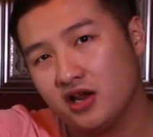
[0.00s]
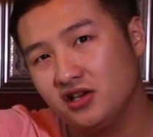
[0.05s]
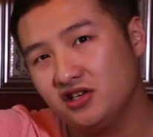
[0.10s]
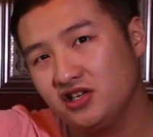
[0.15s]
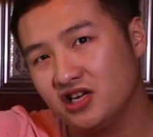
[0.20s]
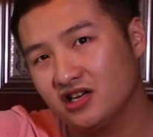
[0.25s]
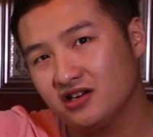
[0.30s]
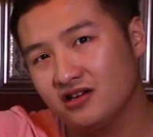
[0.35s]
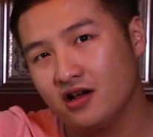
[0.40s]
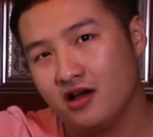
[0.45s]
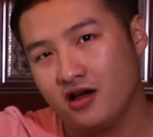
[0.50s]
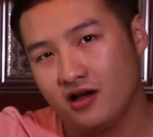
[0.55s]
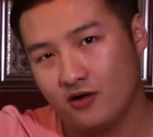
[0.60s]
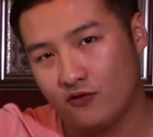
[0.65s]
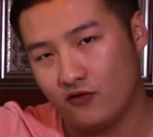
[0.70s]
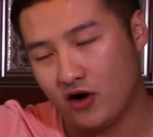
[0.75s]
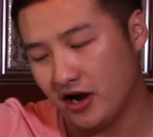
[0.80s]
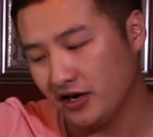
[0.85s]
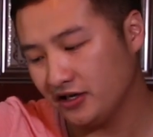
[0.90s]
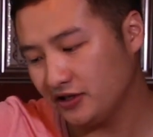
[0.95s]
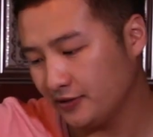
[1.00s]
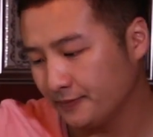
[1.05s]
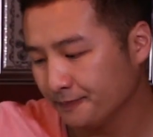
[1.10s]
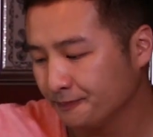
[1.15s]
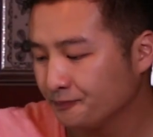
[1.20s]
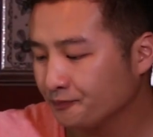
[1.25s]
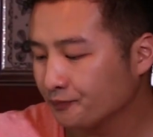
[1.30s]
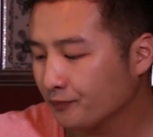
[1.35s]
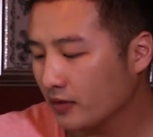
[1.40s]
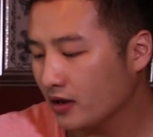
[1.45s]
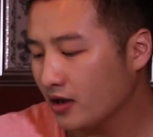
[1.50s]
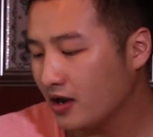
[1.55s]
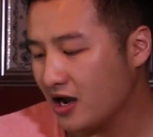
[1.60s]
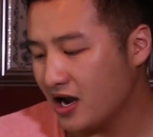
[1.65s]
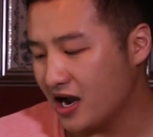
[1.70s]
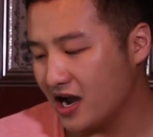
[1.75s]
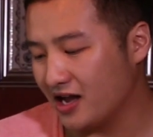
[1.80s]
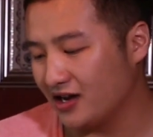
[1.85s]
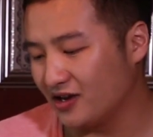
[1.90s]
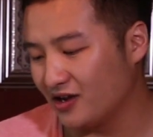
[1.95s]
Indian rice,
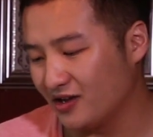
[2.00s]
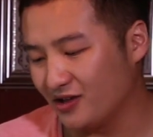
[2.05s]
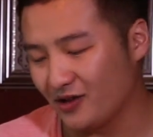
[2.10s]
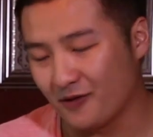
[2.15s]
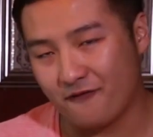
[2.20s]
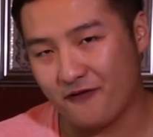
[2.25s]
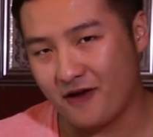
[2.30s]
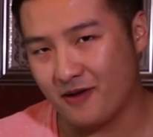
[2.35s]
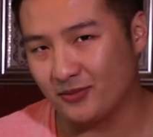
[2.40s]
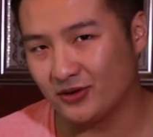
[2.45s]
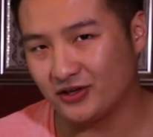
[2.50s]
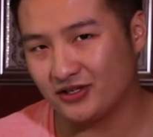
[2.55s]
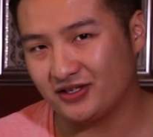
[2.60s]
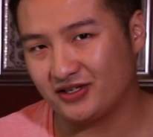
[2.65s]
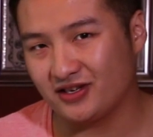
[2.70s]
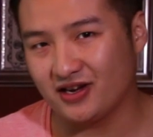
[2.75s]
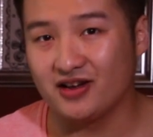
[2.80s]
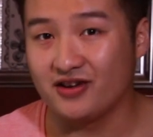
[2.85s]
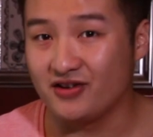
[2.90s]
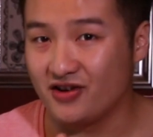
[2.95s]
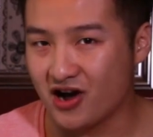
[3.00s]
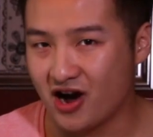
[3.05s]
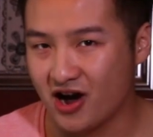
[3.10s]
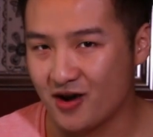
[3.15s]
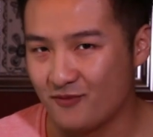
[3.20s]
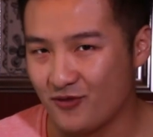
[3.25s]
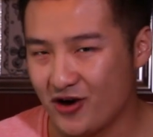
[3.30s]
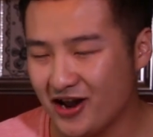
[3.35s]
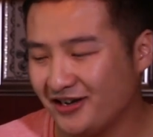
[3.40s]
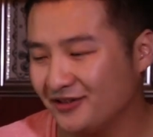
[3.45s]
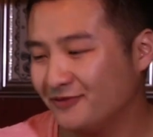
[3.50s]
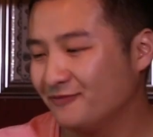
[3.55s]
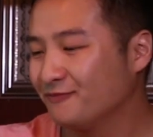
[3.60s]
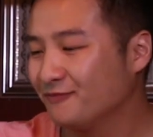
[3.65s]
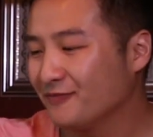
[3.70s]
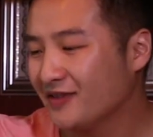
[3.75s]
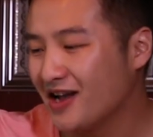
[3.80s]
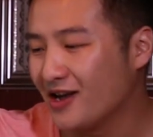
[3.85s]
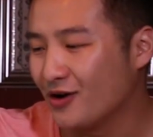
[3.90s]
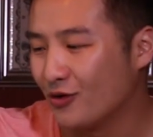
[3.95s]
and the famous naan bread.
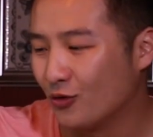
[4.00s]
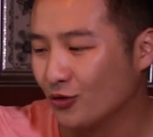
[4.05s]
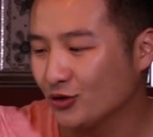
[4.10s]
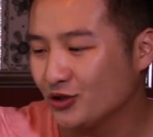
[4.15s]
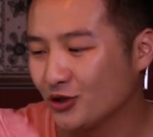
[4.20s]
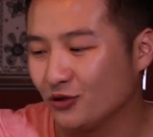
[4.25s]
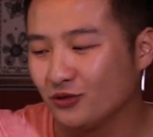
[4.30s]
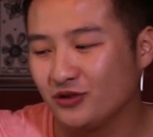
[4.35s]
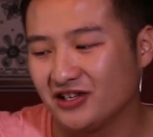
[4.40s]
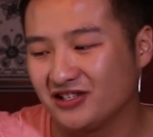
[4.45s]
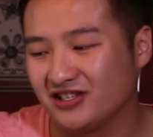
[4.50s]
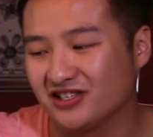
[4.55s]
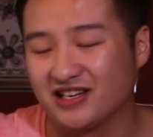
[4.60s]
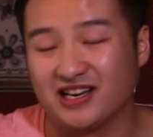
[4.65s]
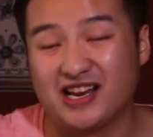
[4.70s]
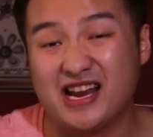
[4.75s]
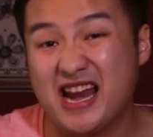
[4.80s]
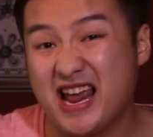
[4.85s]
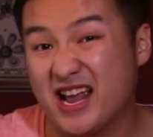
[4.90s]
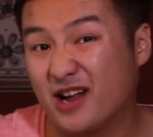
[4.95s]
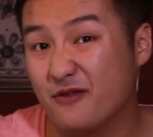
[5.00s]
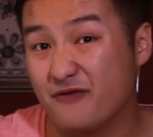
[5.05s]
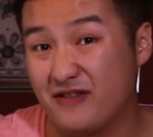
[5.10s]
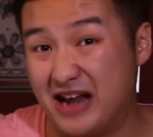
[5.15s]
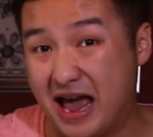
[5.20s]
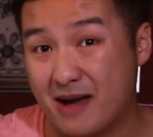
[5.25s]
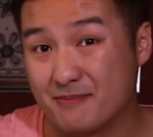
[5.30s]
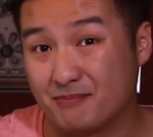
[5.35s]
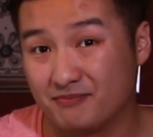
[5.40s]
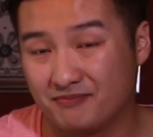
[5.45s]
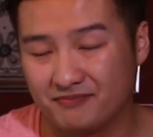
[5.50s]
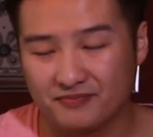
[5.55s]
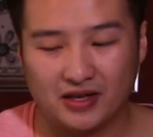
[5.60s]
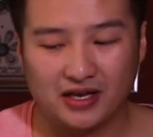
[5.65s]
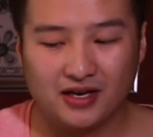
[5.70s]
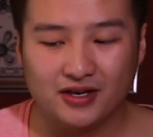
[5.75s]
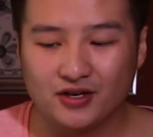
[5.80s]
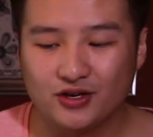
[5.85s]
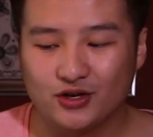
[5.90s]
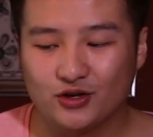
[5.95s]
And also, this is a leg of lamb.
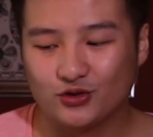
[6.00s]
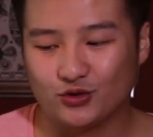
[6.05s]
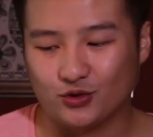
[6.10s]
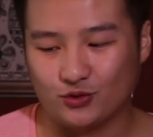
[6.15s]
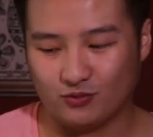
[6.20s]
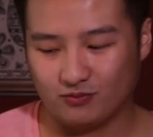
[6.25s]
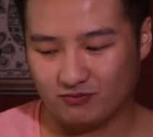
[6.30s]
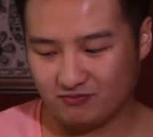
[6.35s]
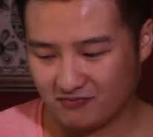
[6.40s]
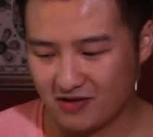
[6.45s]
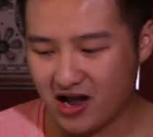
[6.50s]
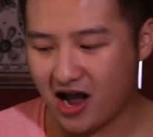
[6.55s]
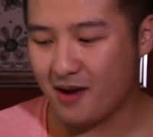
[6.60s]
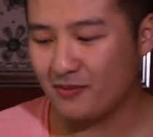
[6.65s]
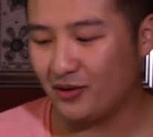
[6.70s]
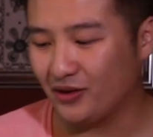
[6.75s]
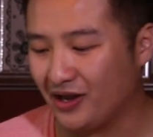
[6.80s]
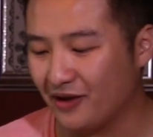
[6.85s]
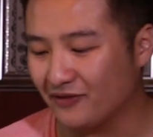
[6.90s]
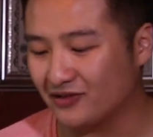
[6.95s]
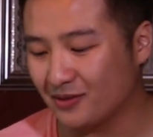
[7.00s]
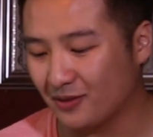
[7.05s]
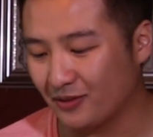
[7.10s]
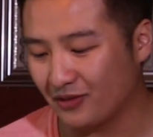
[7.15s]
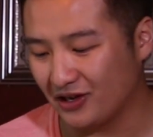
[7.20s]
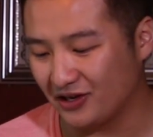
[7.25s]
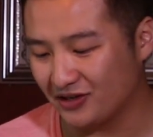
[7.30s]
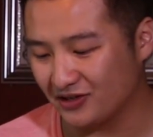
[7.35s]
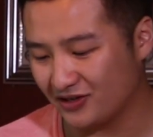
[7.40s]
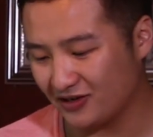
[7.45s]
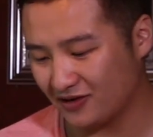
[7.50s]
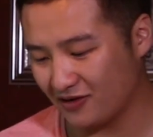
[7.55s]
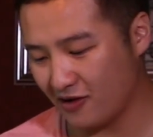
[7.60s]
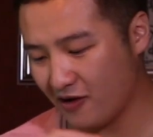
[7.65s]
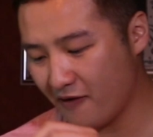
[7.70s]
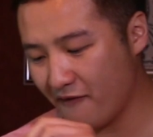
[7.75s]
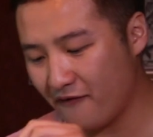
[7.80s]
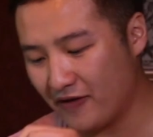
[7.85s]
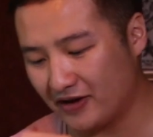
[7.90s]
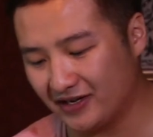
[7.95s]
So, I'm gonna give some of these
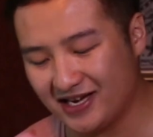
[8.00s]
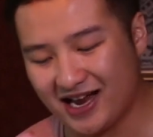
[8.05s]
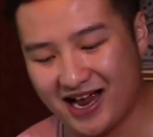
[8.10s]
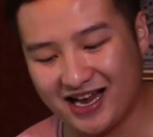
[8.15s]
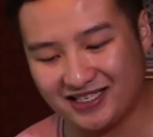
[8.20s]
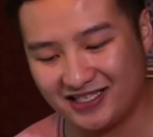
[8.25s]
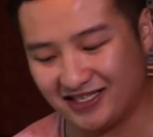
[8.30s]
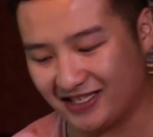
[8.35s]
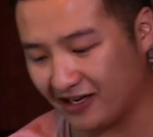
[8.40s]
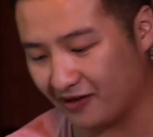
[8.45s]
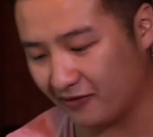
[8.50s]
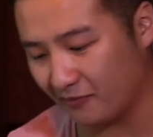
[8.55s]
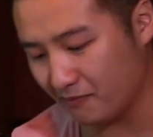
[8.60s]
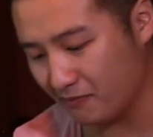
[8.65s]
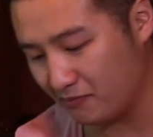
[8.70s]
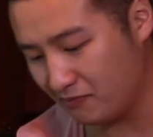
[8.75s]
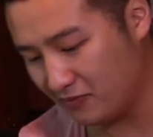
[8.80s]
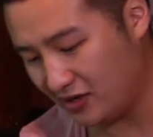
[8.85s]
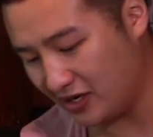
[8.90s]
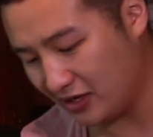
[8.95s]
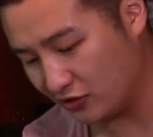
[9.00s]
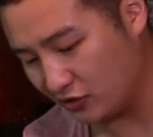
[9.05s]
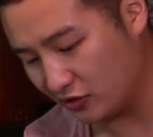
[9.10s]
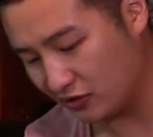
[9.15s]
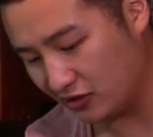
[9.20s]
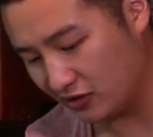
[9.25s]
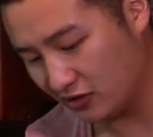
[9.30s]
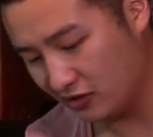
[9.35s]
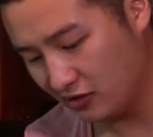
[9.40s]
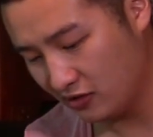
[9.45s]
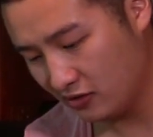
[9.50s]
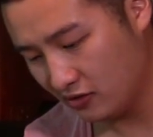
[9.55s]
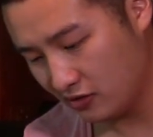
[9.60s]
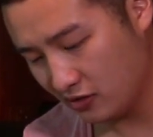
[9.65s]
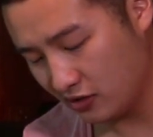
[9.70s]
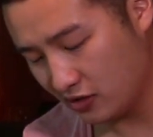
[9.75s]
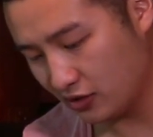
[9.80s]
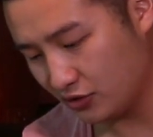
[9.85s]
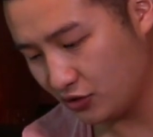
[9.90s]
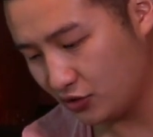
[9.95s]
fantastic dishes
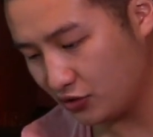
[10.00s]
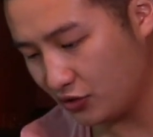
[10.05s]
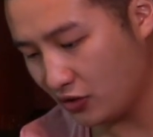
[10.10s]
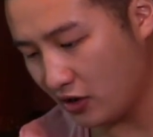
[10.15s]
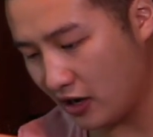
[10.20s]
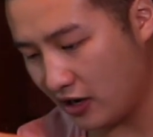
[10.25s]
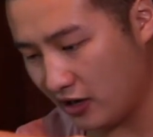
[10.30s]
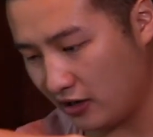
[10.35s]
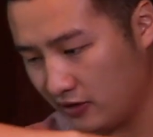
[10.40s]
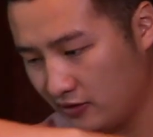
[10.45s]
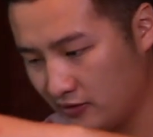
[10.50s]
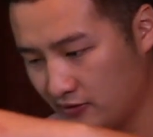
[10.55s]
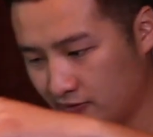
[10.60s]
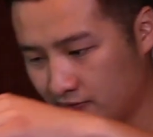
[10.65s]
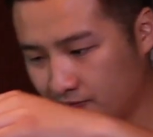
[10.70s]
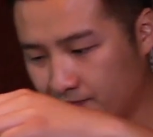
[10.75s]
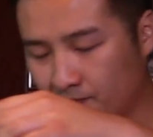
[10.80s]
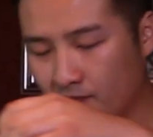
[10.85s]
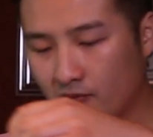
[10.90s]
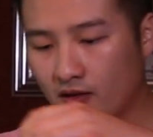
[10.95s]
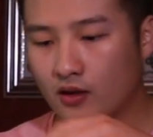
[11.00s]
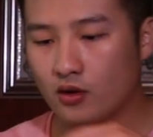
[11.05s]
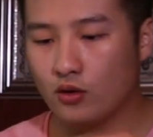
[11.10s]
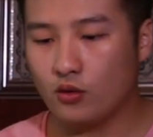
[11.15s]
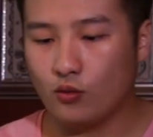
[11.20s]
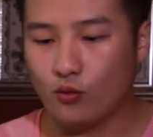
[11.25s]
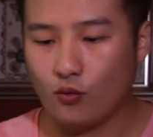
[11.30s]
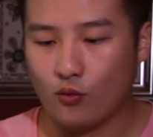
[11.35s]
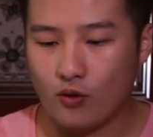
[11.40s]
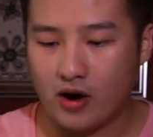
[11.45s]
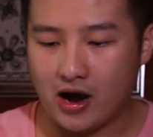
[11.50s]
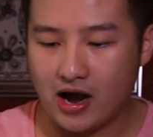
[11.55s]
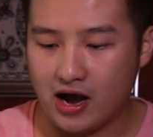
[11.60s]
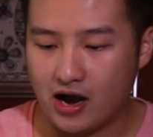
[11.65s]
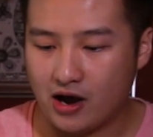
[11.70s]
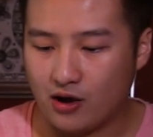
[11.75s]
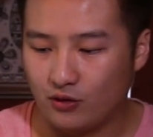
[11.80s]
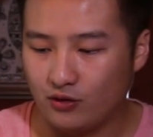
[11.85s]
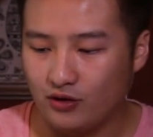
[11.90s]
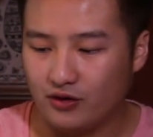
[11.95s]
a try.
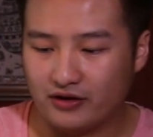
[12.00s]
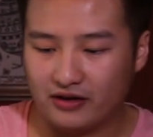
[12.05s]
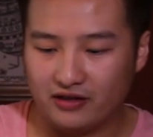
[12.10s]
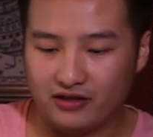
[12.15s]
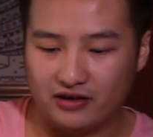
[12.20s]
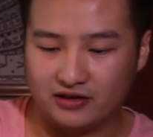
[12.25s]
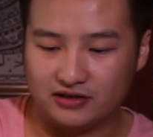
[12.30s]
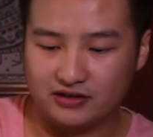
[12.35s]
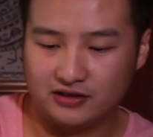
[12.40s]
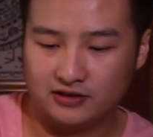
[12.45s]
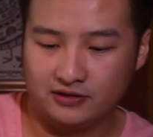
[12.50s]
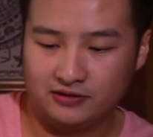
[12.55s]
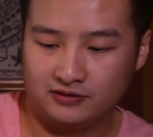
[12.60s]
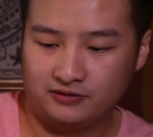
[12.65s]
Wow, look at this.